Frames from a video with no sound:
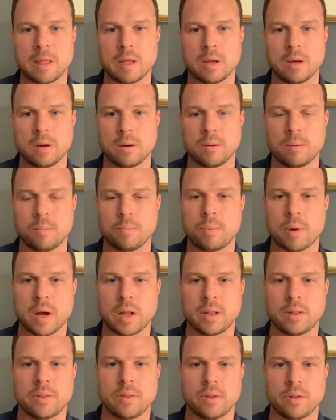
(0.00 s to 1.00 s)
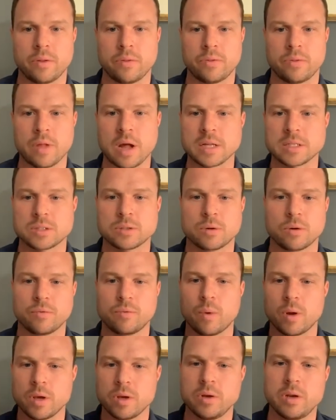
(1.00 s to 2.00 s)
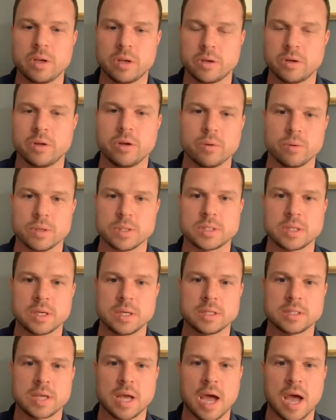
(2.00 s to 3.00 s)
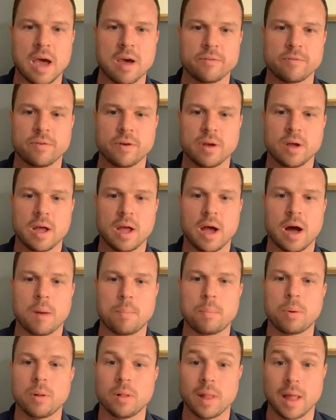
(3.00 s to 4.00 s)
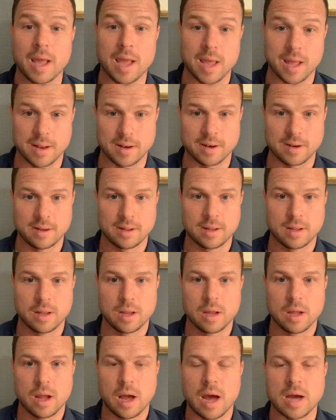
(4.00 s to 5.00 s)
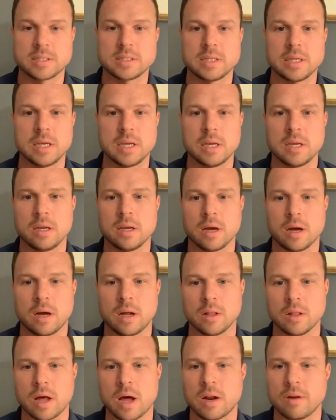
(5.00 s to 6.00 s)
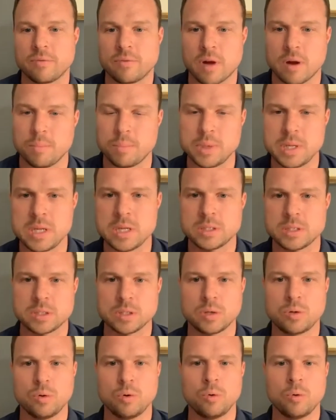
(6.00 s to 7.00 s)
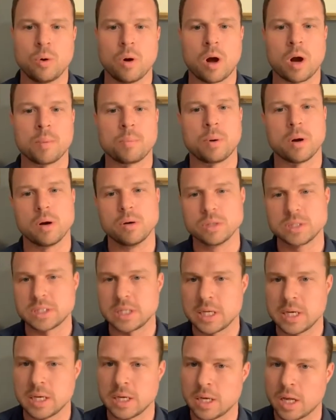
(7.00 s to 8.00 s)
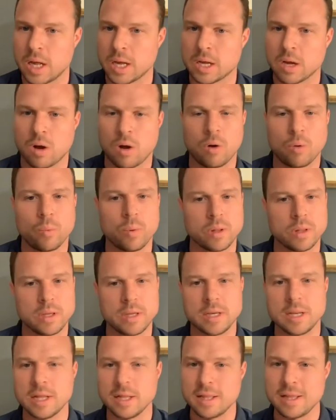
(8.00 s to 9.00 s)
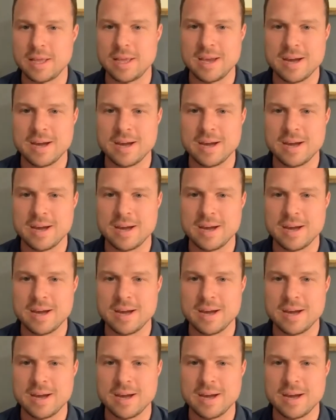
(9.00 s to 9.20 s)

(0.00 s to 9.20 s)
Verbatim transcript: but that's sort of what you need to do is is have a plan i see a lot of companies who are posting like all willy-nilly